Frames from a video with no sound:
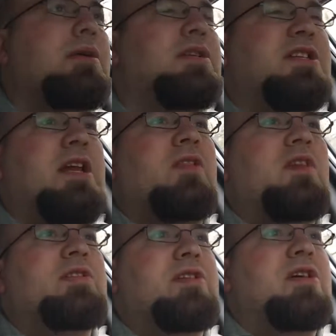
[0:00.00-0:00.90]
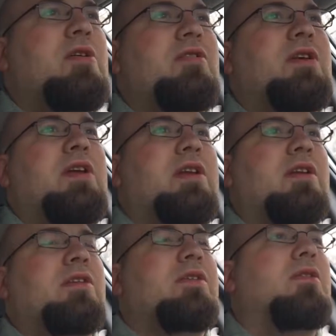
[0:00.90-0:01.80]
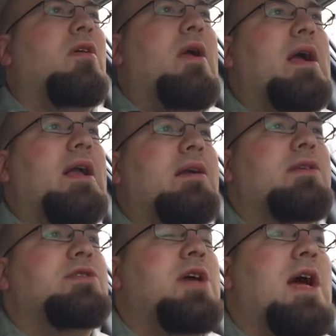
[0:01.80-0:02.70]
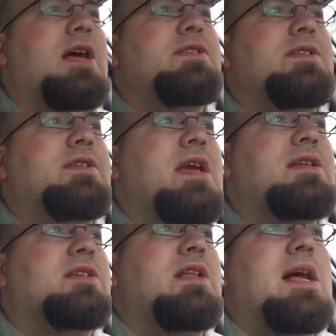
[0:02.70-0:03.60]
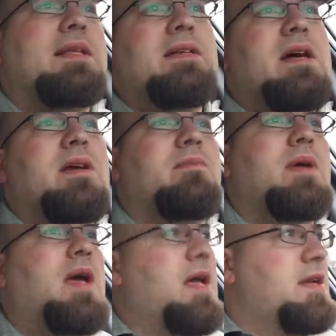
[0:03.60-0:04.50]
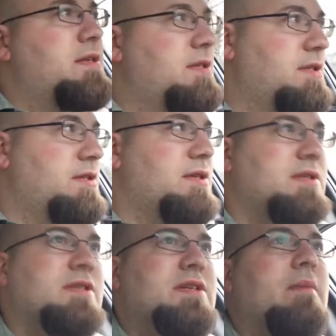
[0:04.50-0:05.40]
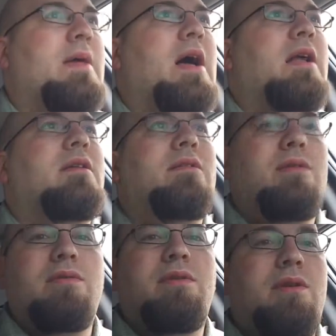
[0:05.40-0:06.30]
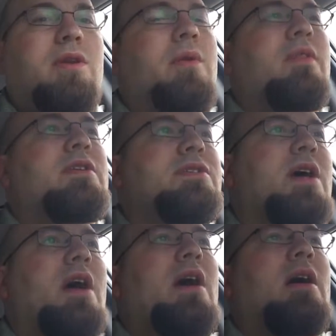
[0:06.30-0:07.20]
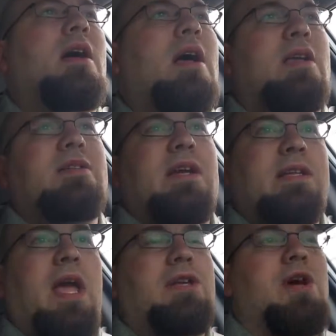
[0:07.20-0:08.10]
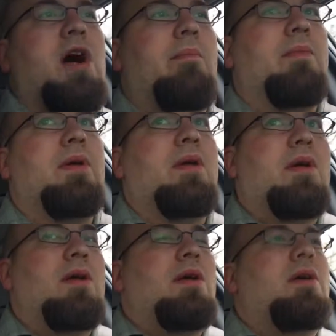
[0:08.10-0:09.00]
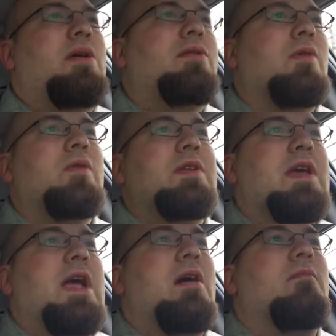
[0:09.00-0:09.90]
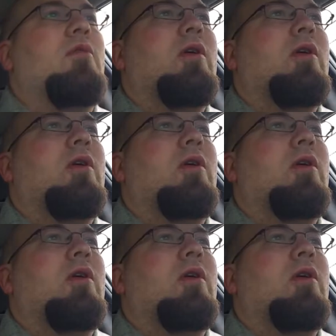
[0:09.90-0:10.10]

just getting things encoded and all that kind of good jazz takes a lot of time, and since I'm not doing this as like a day job, during the day I'm